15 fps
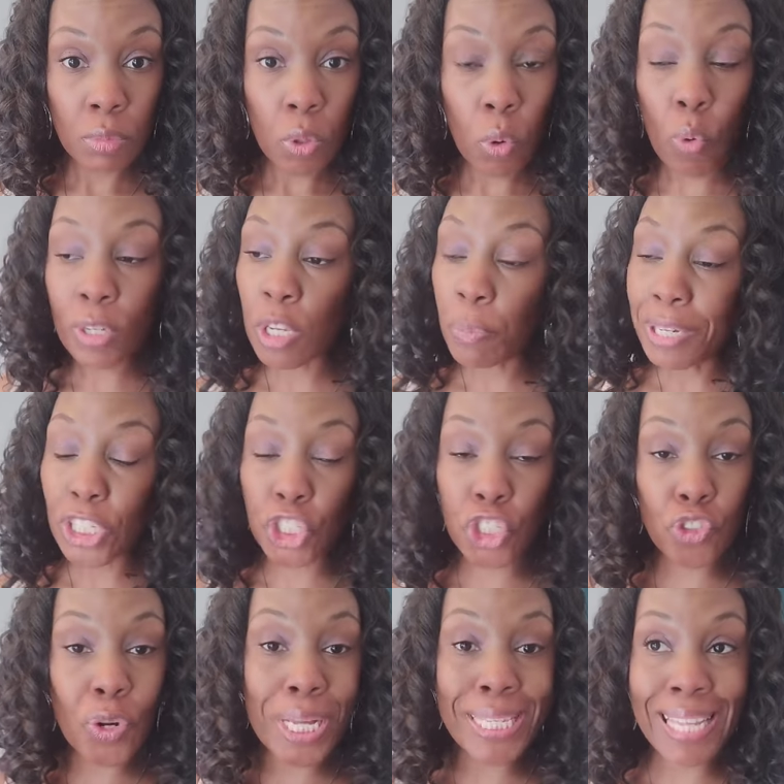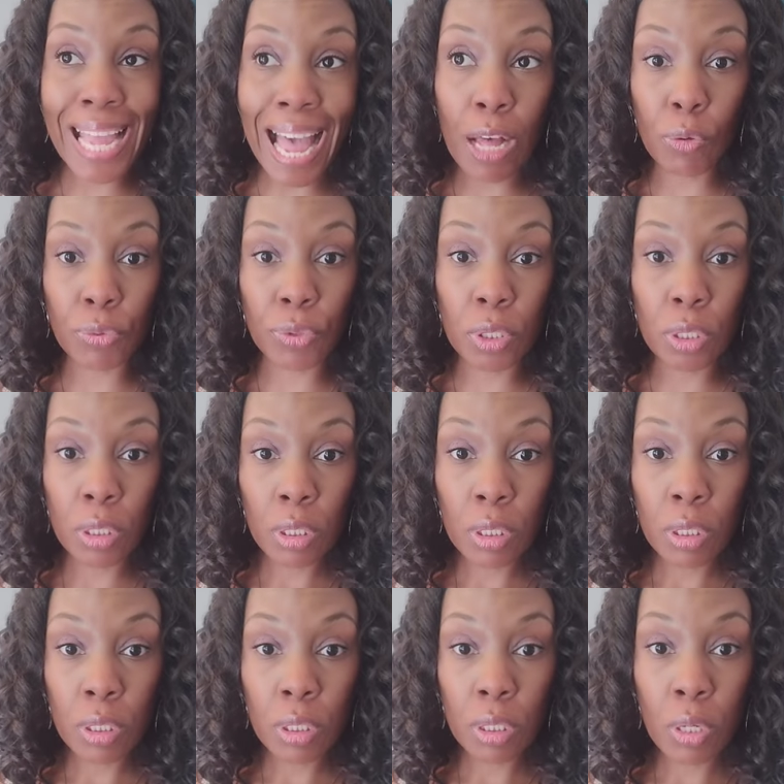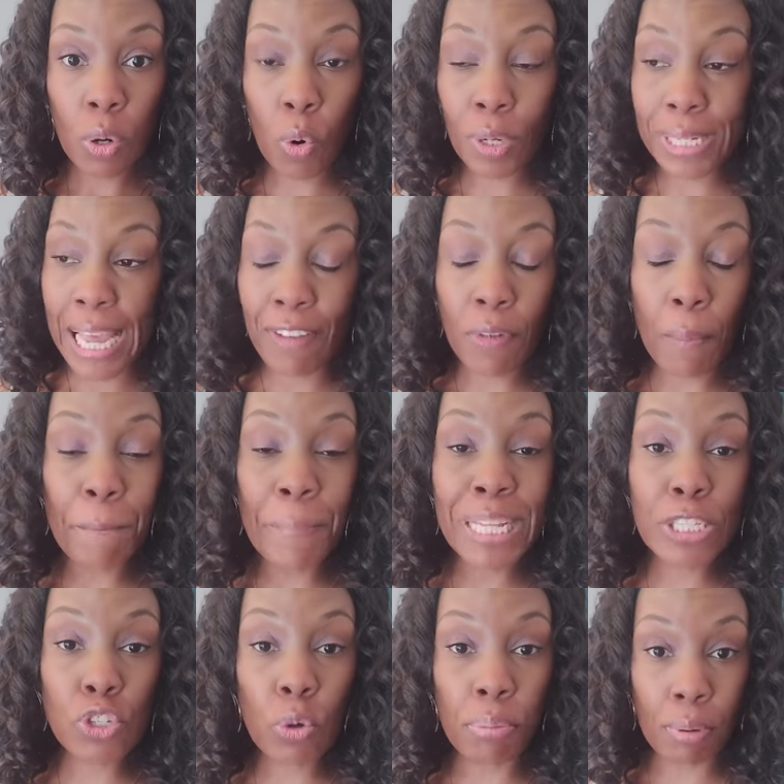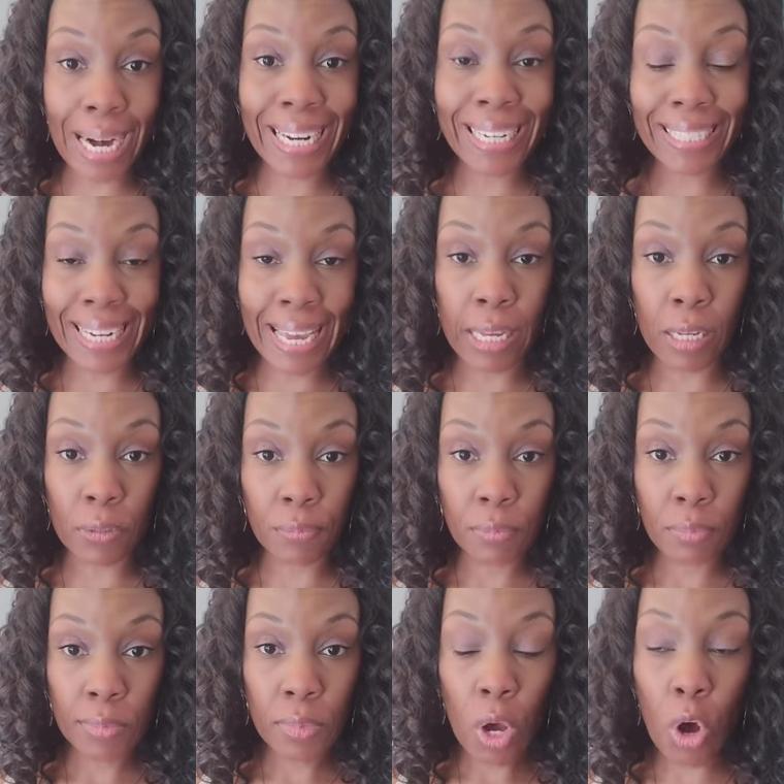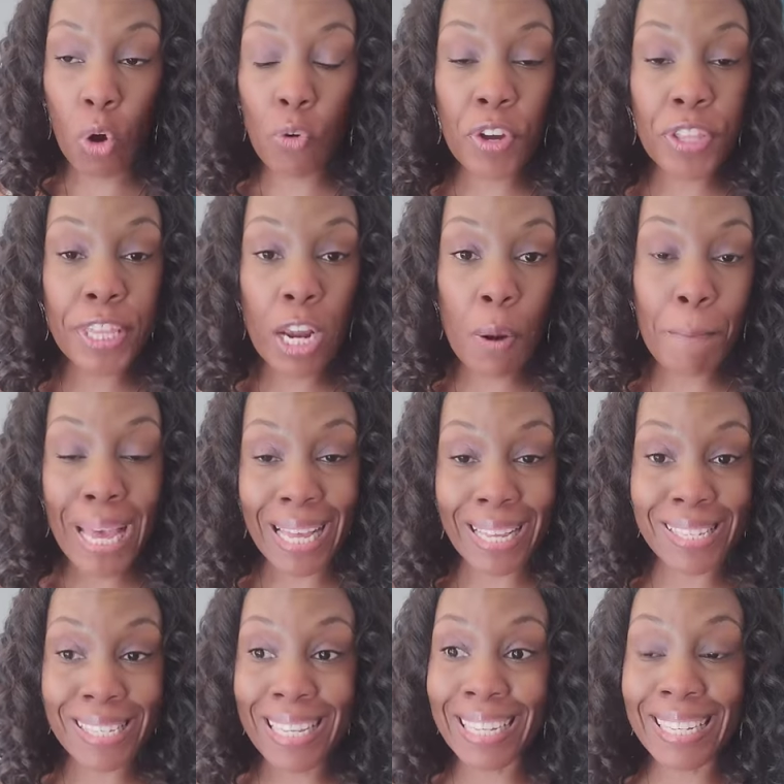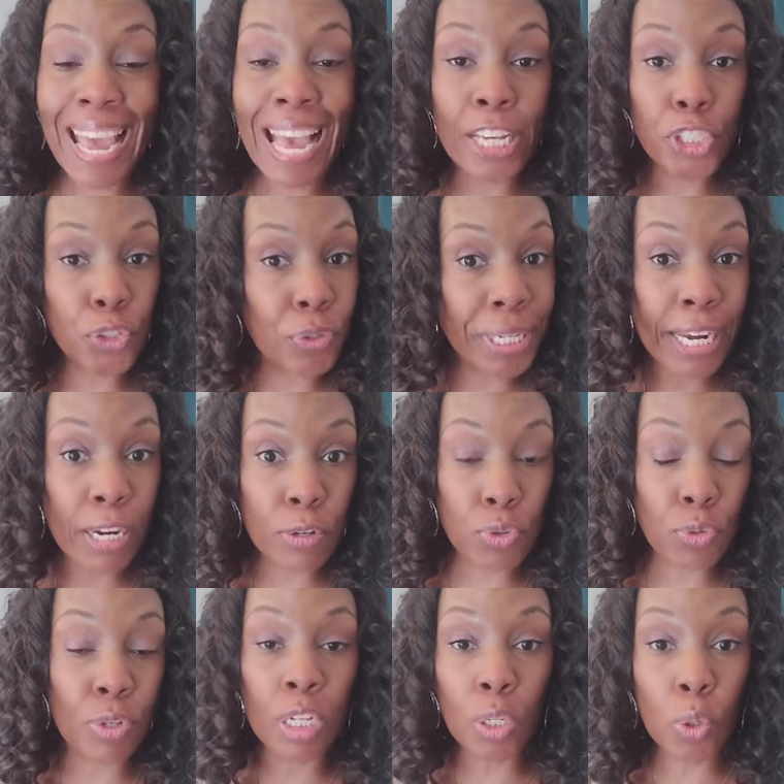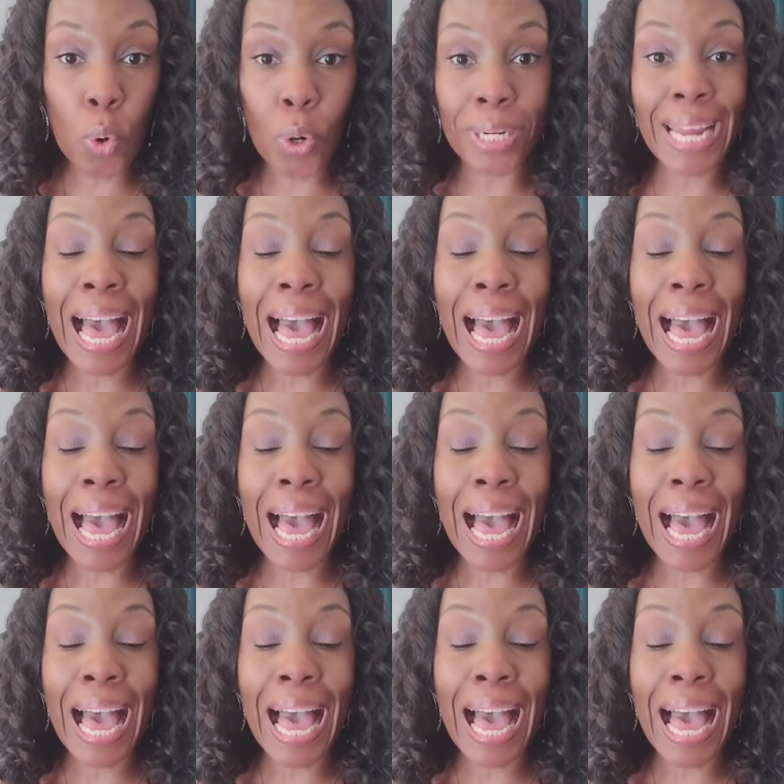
or to be stressed out or to have a mental breakdown over their mess. Said, cast your cares on the Lord.